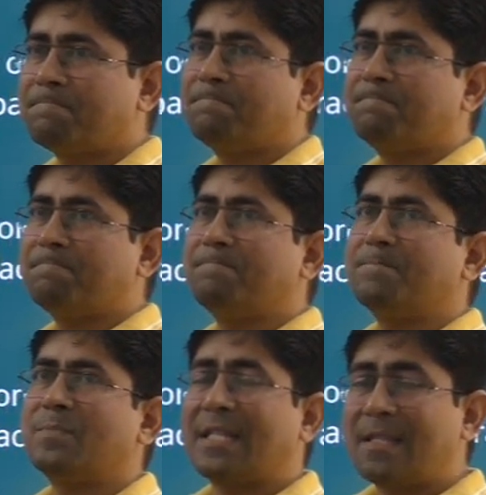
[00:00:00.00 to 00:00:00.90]

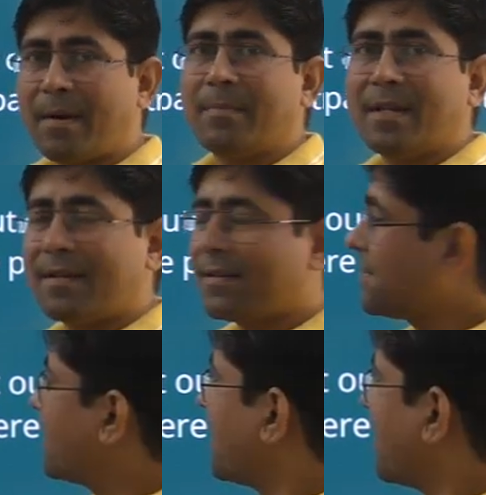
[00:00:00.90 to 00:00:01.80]
in the public.
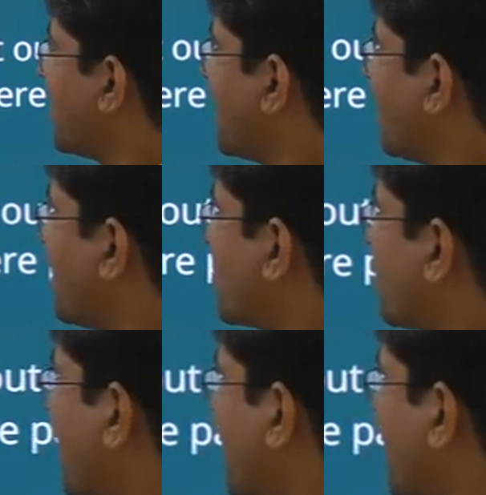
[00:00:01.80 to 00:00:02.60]
Mr.